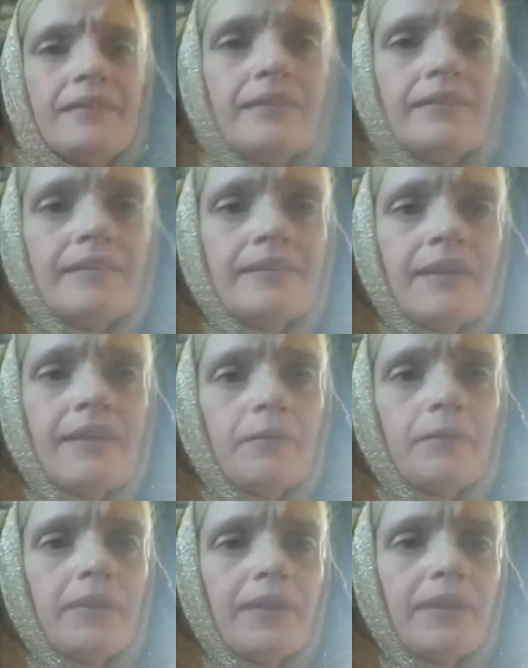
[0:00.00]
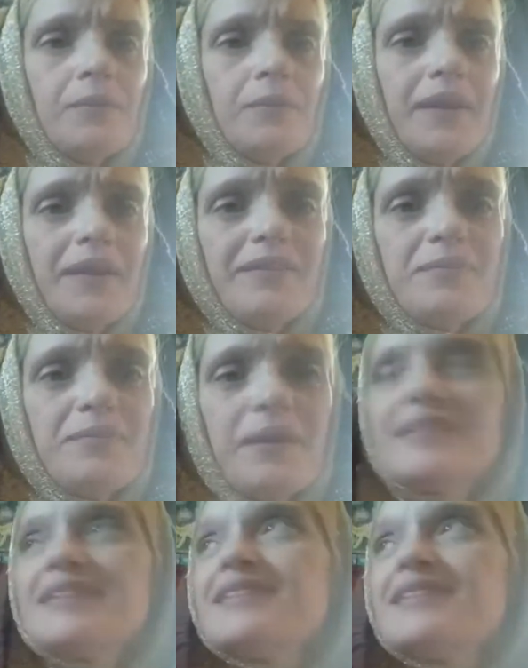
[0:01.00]
is not really what I
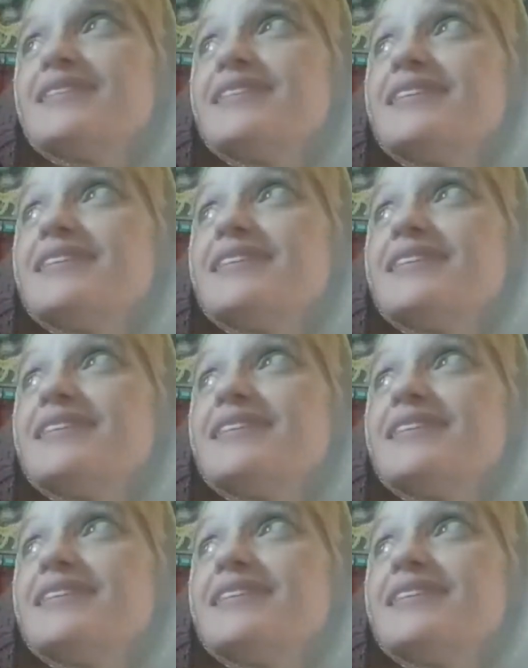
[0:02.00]
expected.